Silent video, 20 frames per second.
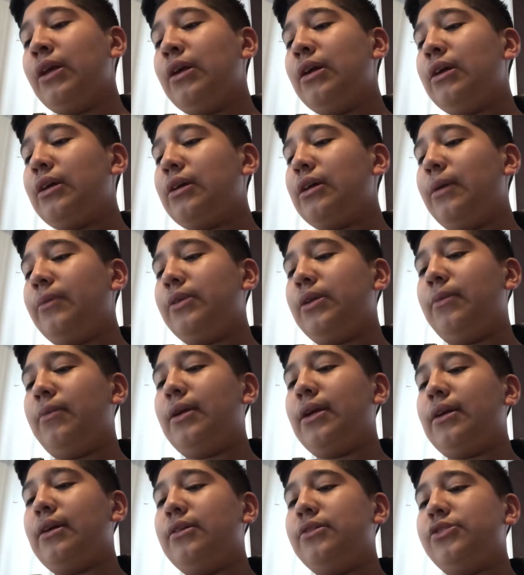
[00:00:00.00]
Captain
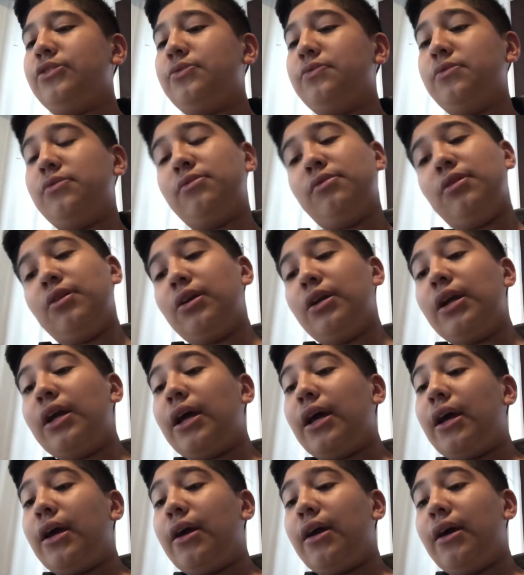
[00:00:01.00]
America Civil War
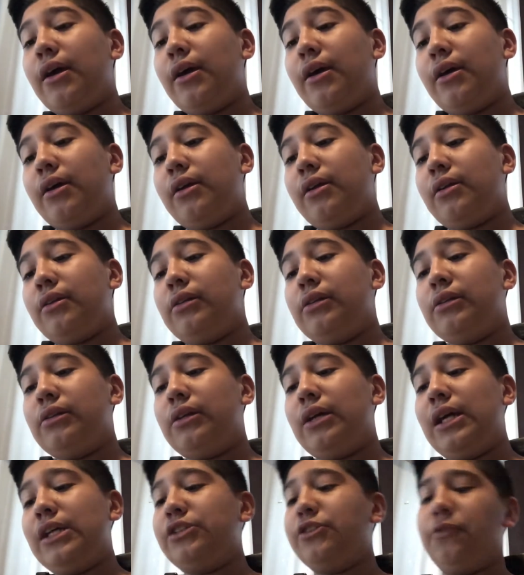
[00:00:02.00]

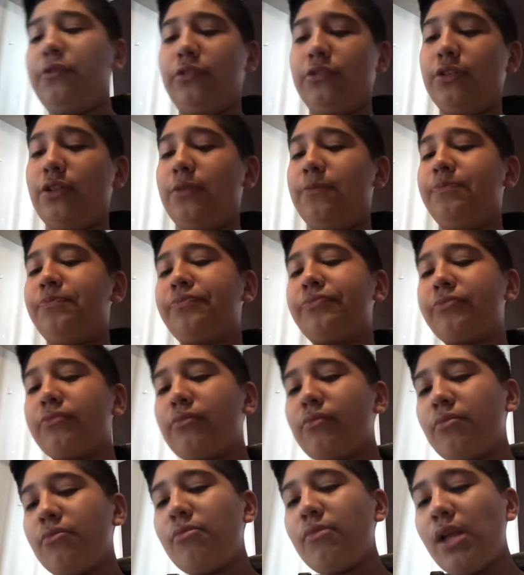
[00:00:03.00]
and Age of Ultron.
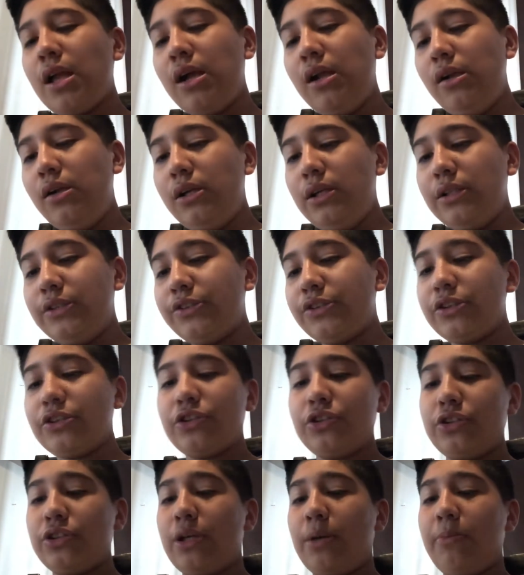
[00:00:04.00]
Let's get
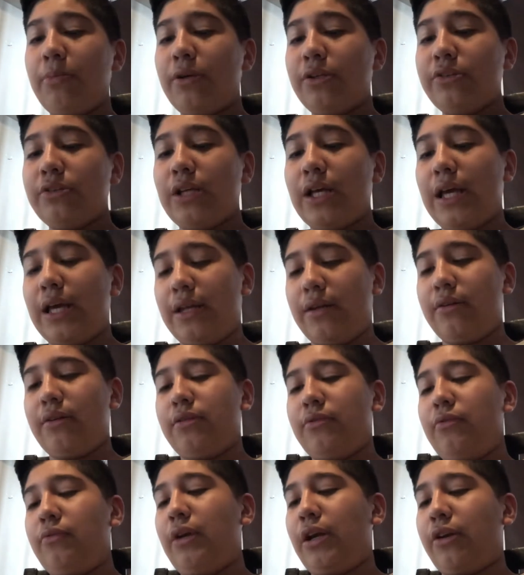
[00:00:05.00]
to number 8,
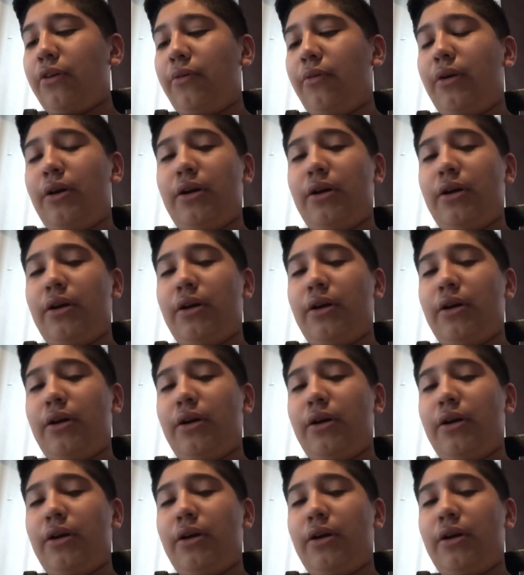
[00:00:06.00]
Ragnarok.